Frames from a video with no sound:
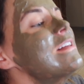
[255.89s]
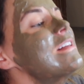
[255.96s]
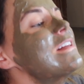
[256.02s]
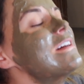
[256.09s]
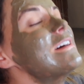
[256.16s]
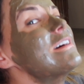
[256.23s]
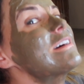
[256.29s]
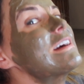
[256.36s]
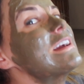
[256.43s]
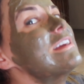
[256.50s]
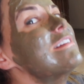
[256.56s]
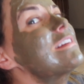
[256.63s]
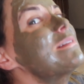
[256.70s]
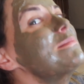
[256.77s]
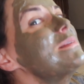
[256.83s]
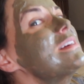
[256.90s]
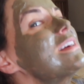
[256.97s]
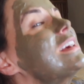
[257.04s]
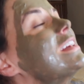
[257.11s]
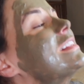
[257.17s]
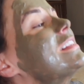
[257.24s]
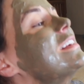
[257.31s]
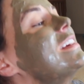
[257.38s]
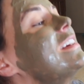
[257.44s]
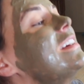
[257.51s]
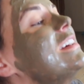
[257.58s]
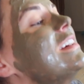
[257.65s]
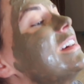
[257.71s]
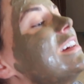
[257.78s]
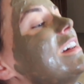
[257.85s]
All right, you give me a kiss. If you
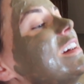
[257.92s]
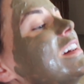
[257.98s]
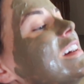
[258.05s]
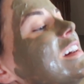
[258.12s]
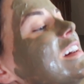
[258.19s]
get me,